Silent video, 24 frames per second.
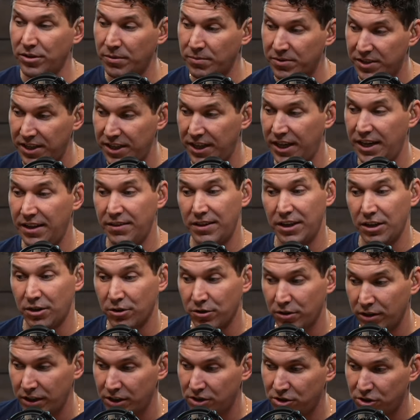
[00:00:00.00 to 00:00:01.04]
I'm seeing it in the
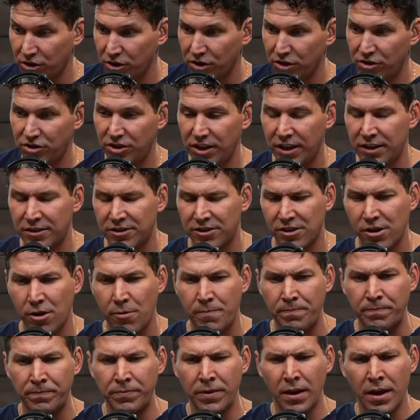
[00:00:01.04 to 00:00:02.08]
early church. And
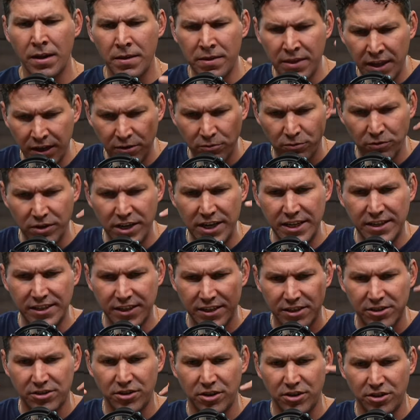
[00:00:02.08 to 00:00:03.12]
so then
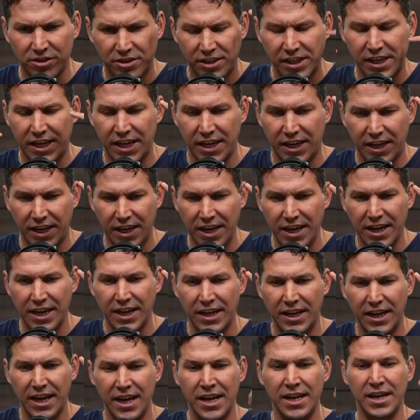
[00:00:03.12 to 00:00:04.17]
reason starts to kick
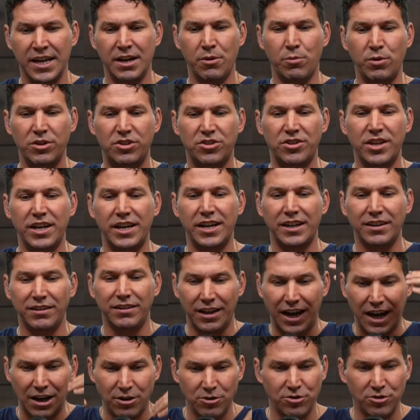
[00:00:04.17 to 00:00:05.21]
in, which then
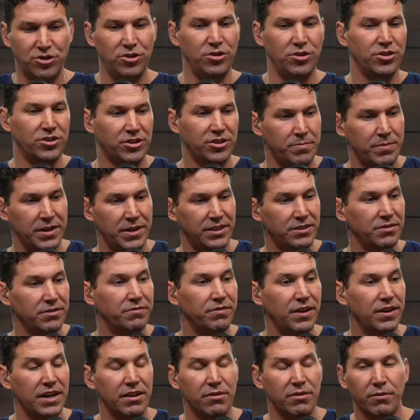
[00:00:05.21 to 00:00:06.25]
allows you to submit to
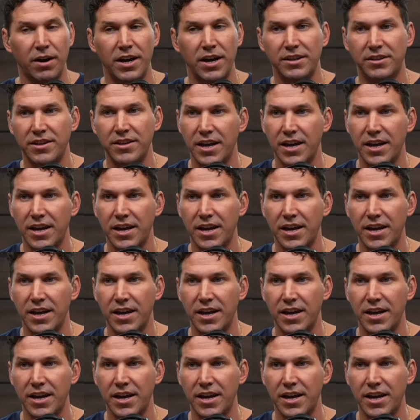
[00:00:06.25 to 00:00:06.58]
faith, right?